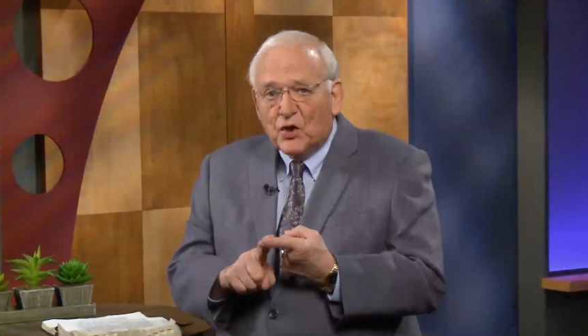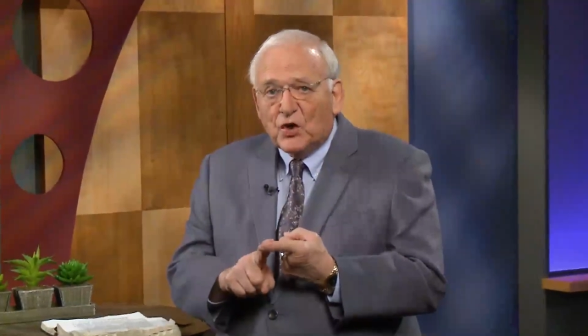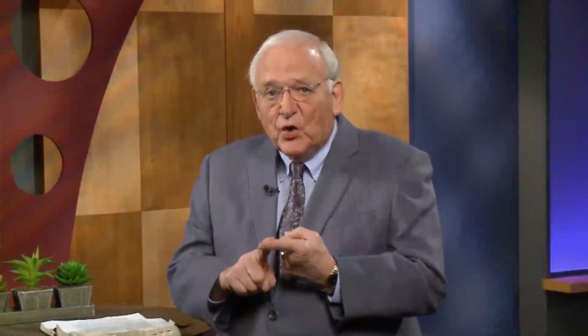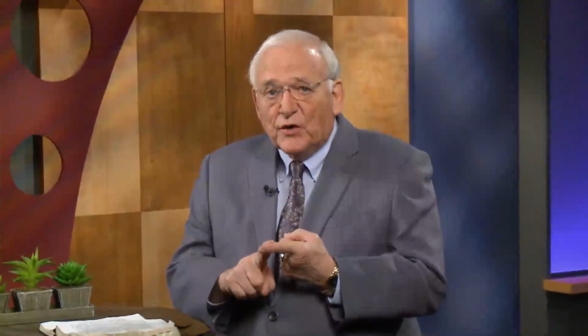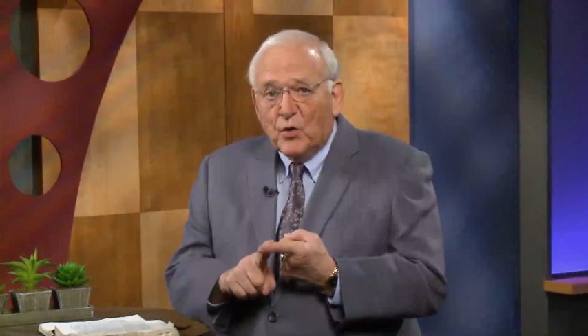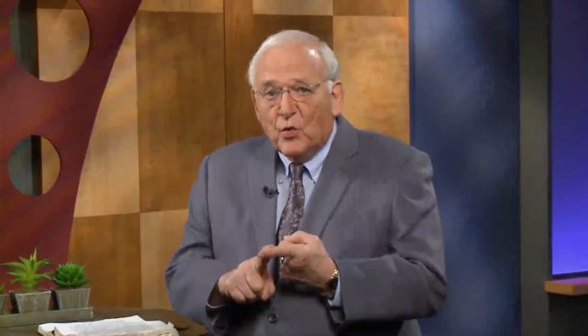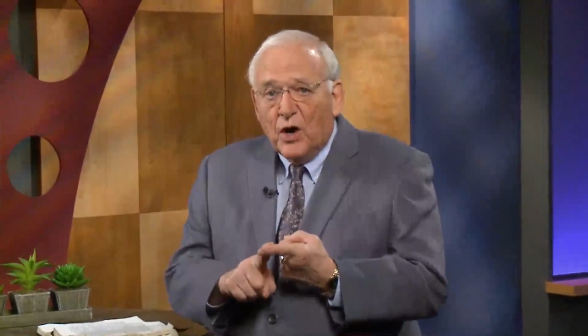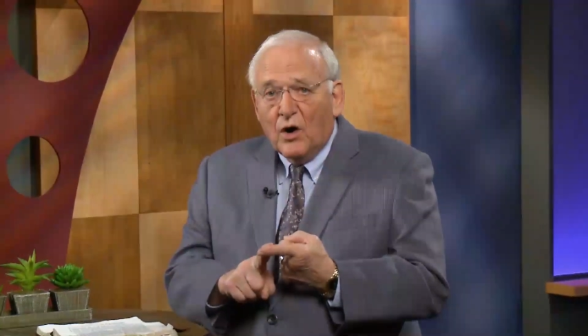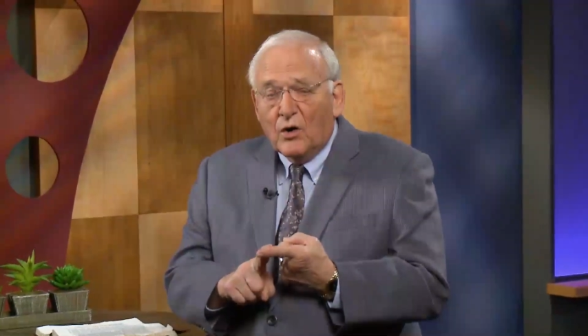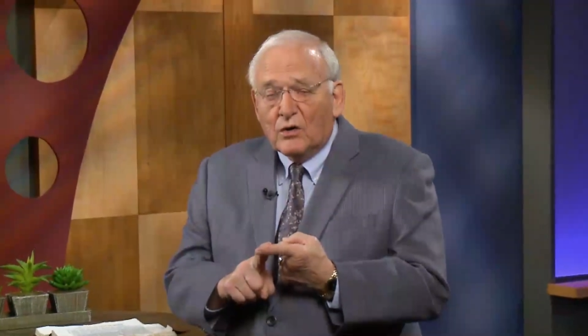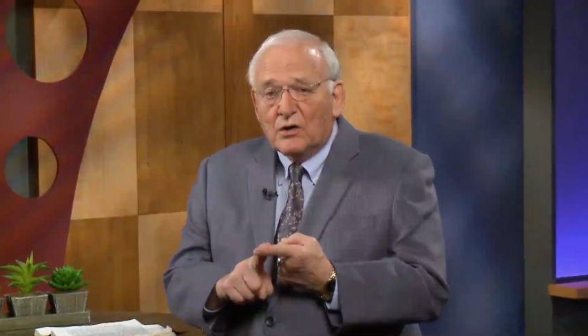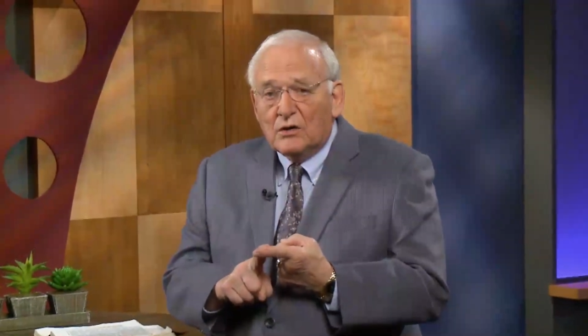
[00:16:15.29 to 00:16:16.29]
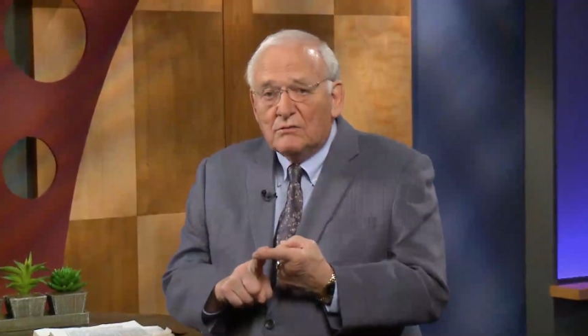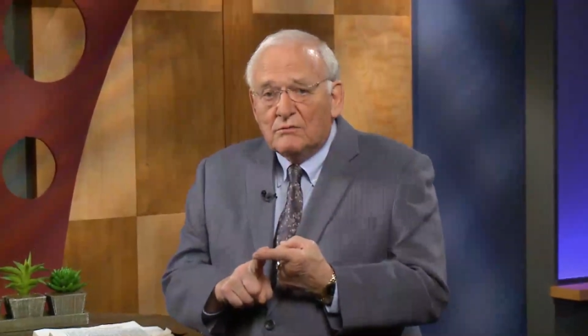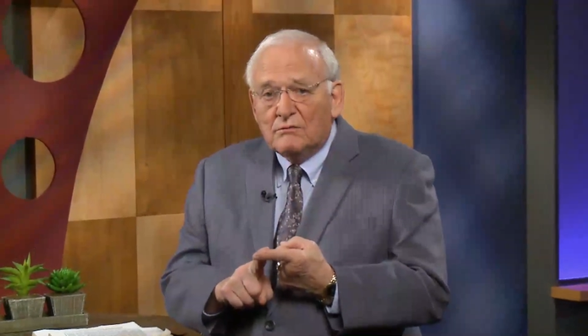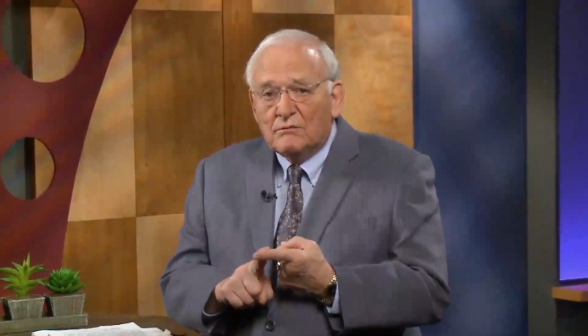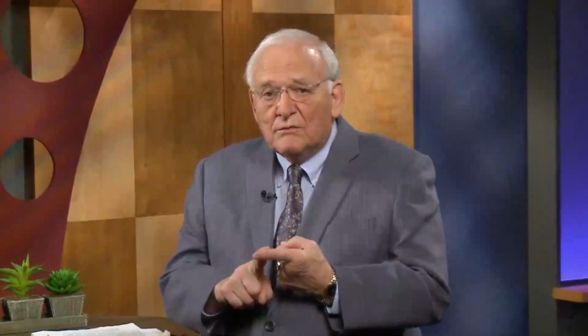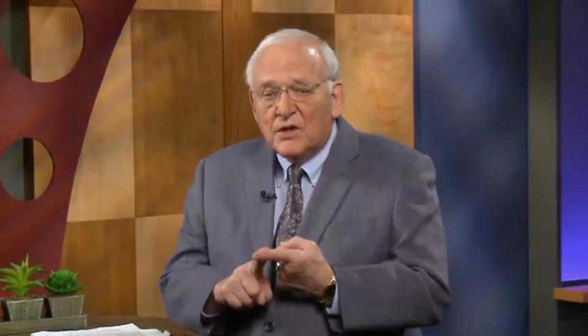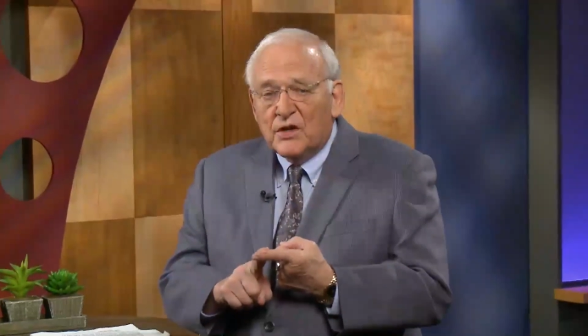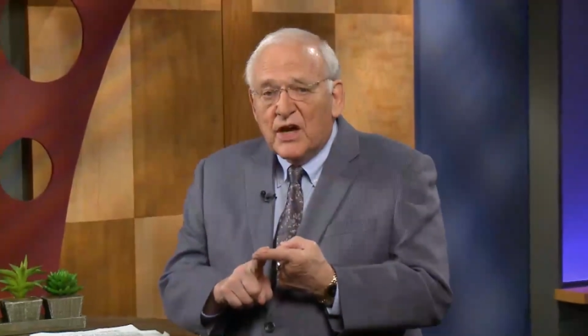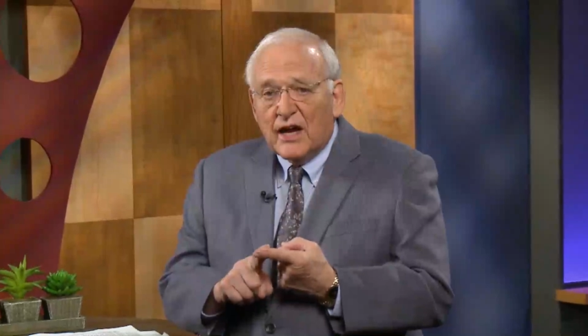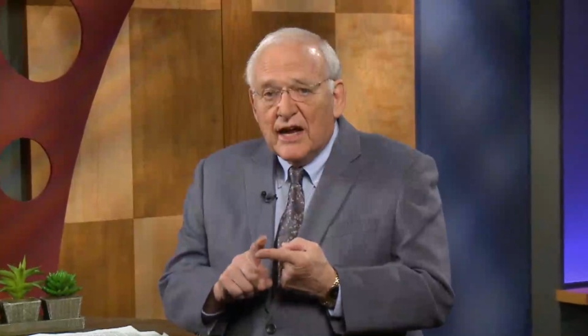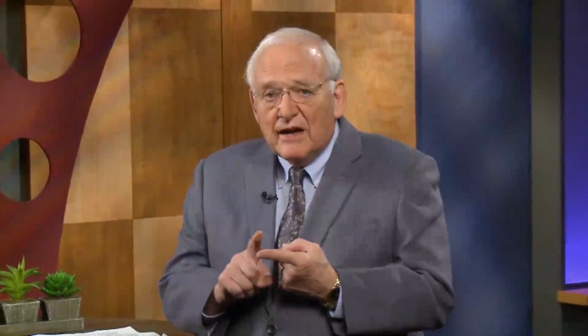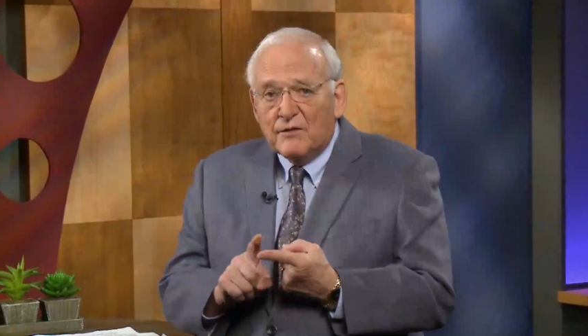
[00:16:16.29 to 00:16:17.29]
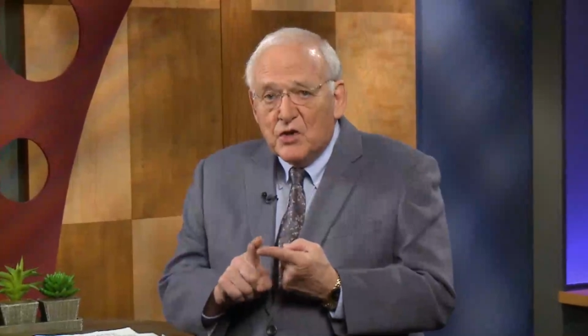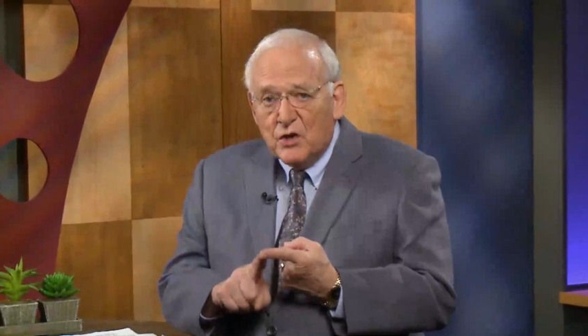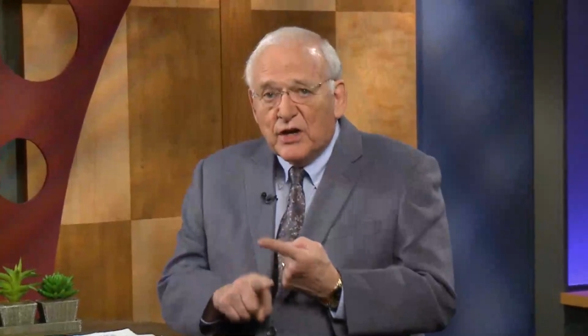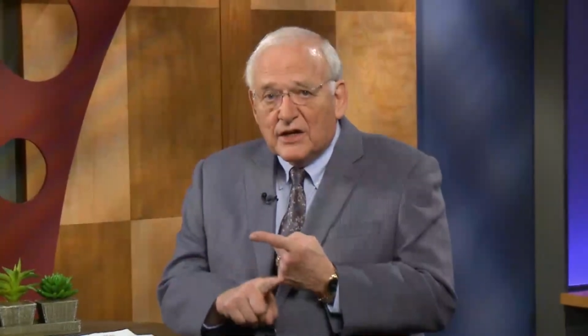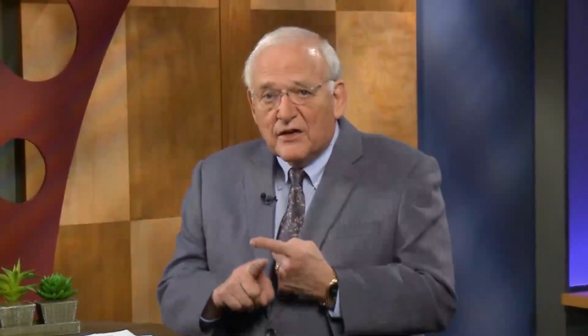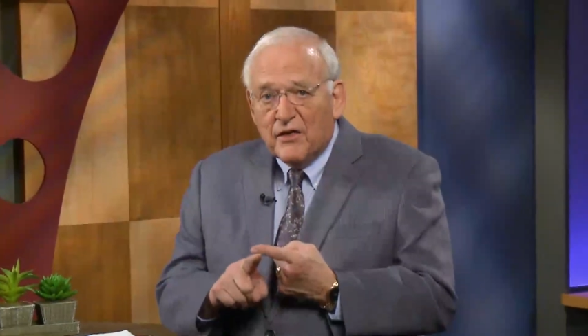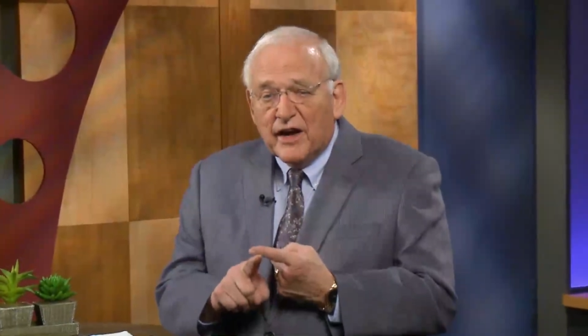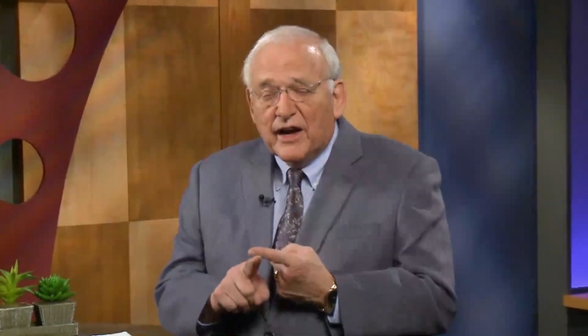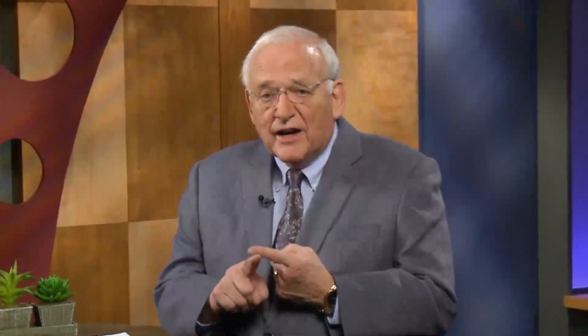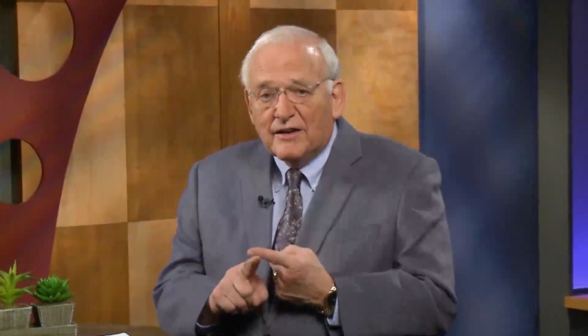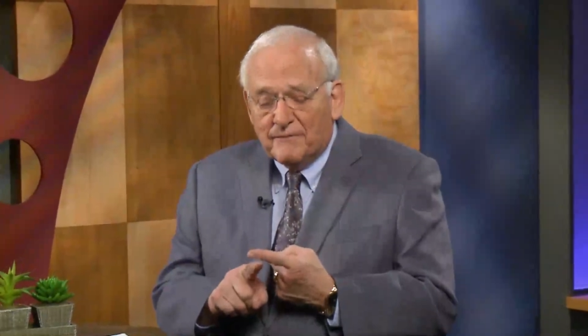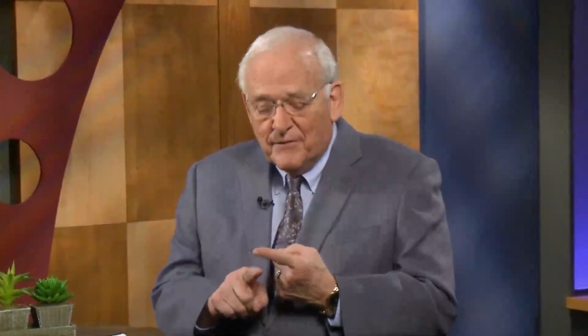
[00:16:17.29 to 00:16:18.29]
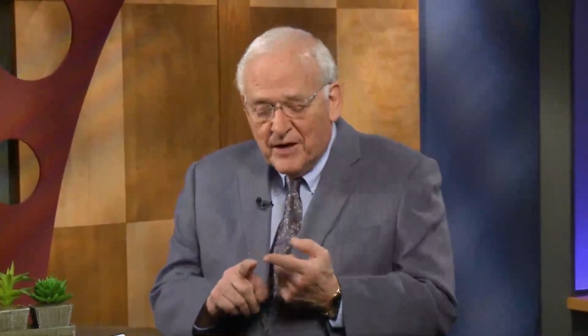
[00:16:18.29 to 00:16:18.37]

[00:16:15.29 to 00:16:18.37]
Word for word: you're going to walk. You got to have unity there.